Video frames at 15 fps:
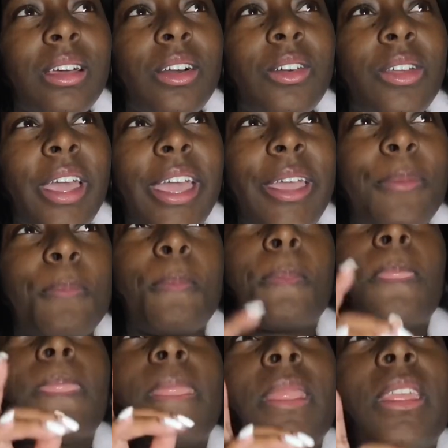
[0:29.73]
Okay,
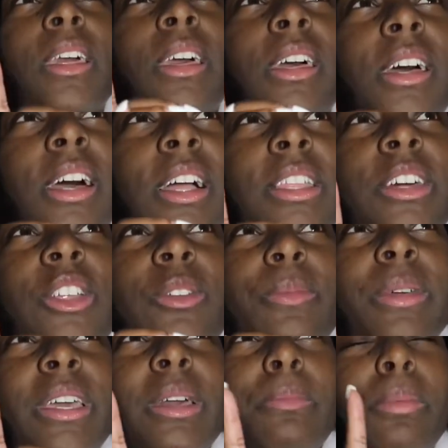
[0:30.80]
a little
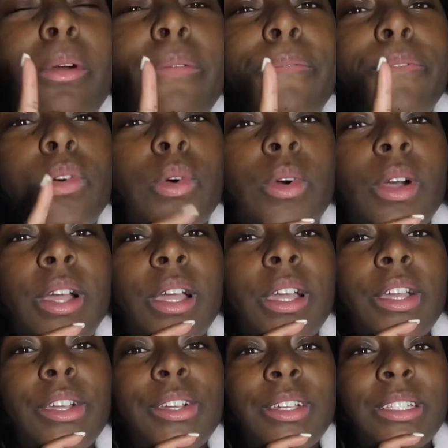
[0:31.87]
bit
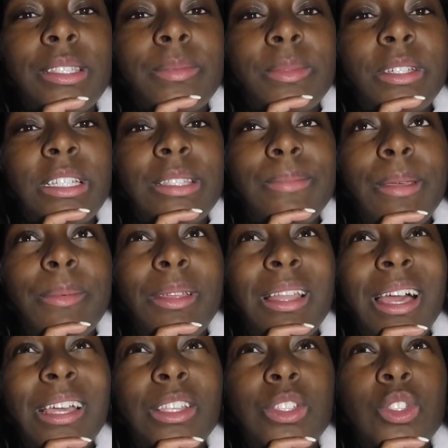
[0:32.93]
before Christmas, maybe
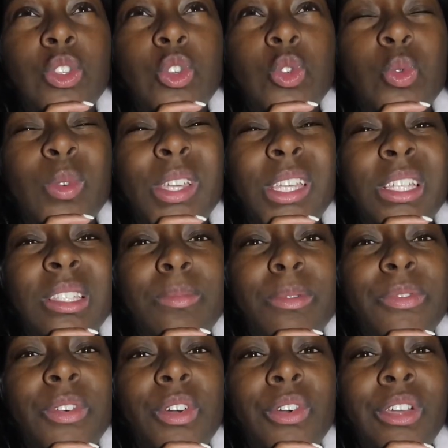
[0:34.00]
like 2 weeks
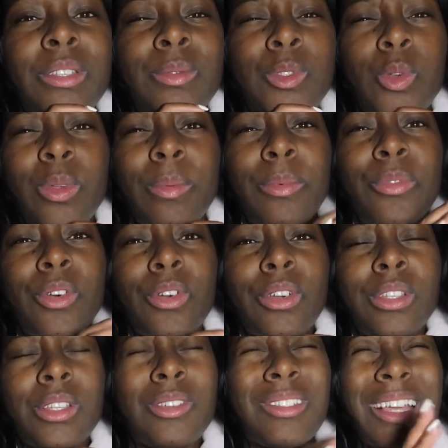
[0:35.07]
before Christmas, a week before
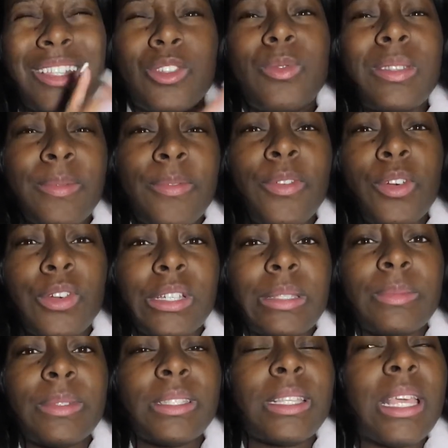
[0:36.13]
Christmas, no, it was like 2 weeks before
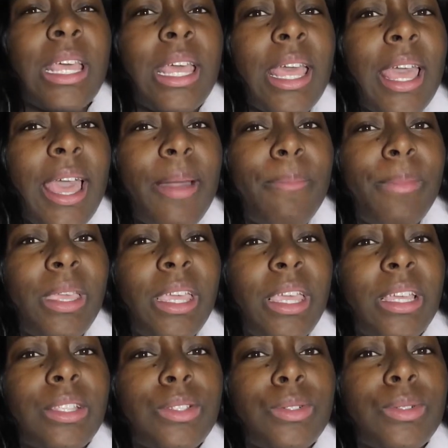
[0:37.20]
Christmas,
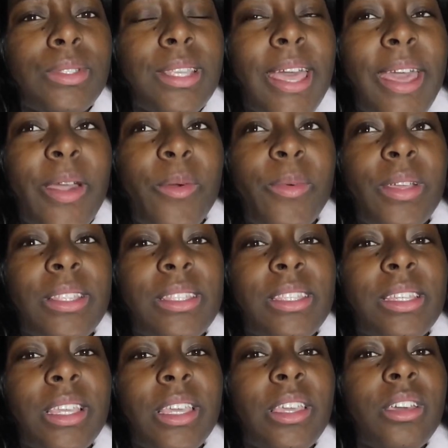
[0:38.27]
me and Deuce had went
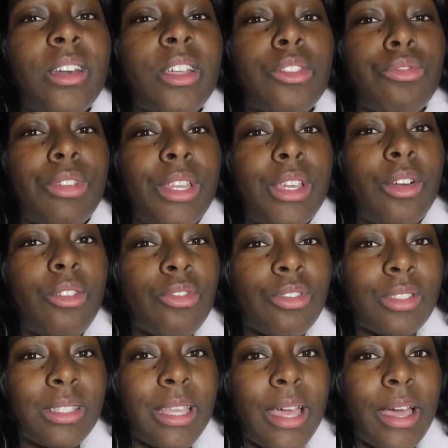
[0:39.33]
to get a 3D
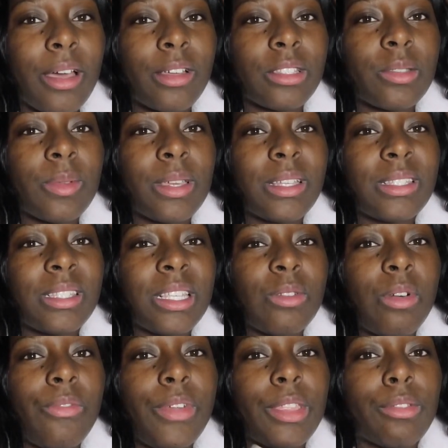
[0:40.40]
ultrasound so we could see
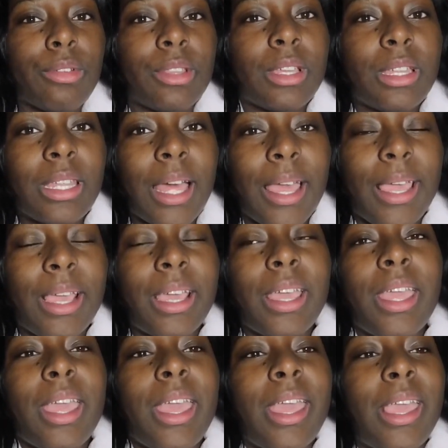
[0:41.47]
what B3 looked like.
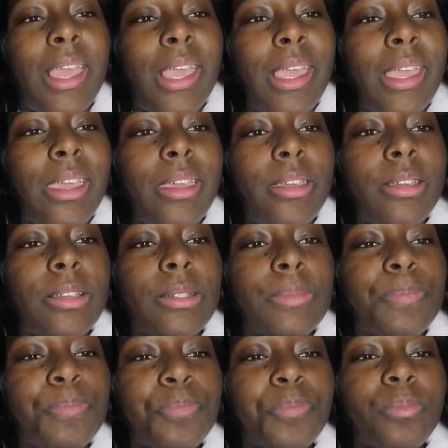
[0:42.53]

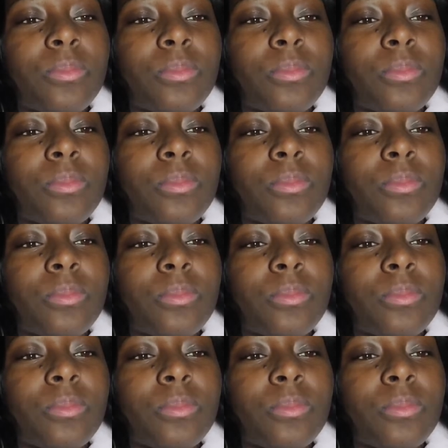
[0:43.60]
And